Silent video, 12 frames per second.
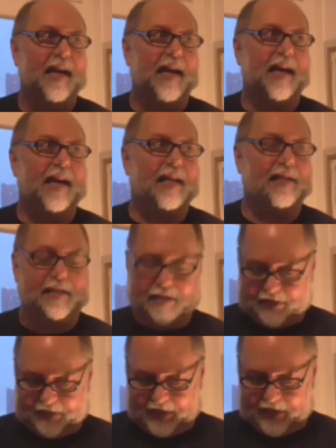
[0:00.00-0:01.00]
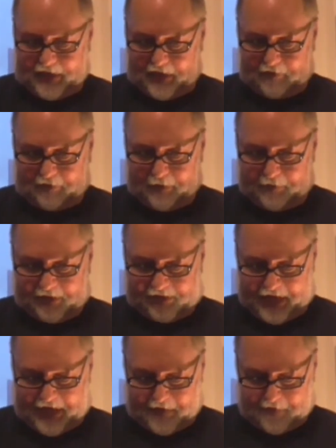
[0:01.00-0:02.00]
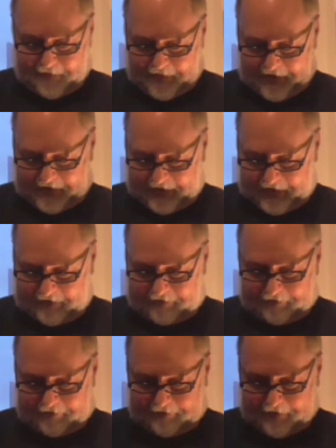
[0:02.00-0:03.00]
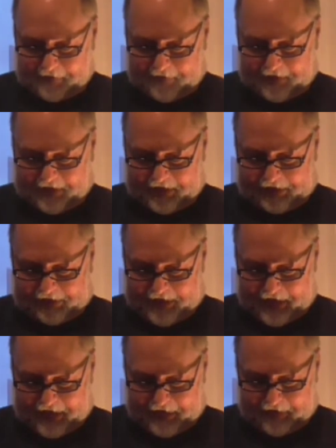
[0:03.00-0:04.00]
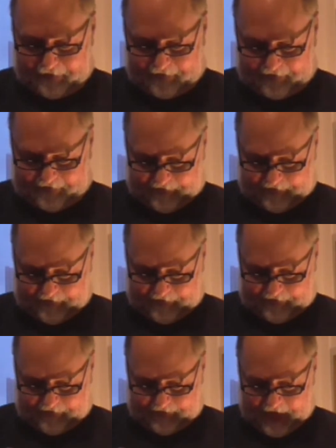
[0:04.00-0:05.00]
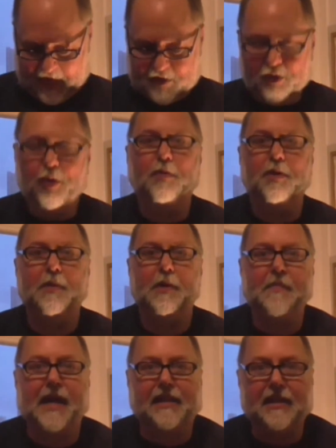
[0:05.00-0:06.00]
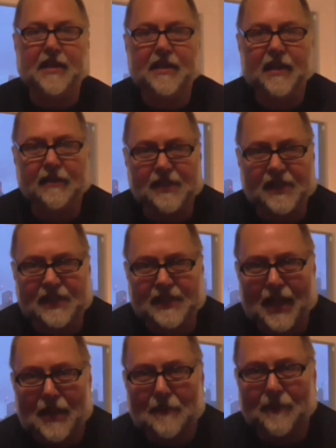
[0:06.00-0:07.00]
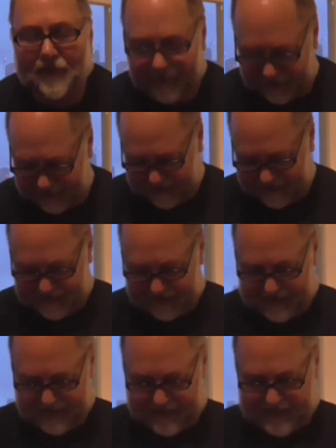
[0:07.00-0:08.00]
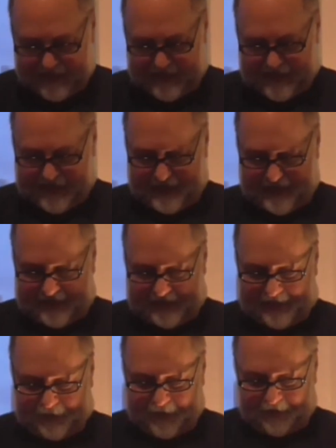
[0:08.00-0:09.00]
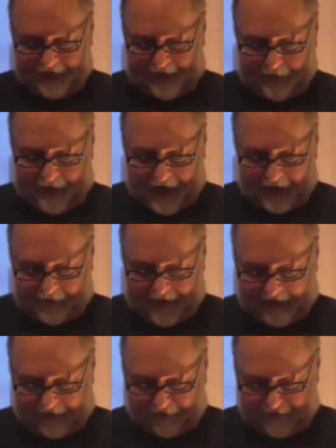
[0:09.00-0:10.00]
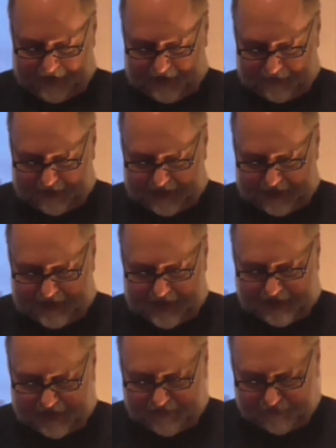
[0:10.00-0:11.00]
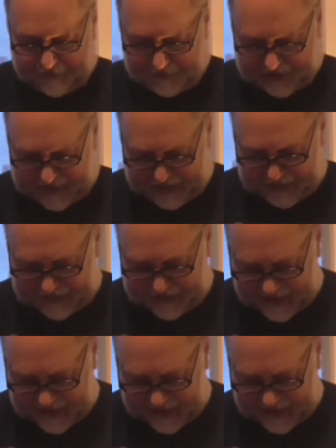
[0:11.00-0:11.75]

And I can't remember his name. I will remember his name. Norman McMahon was his name. And his book was The Pathway to Freedom. And in 1914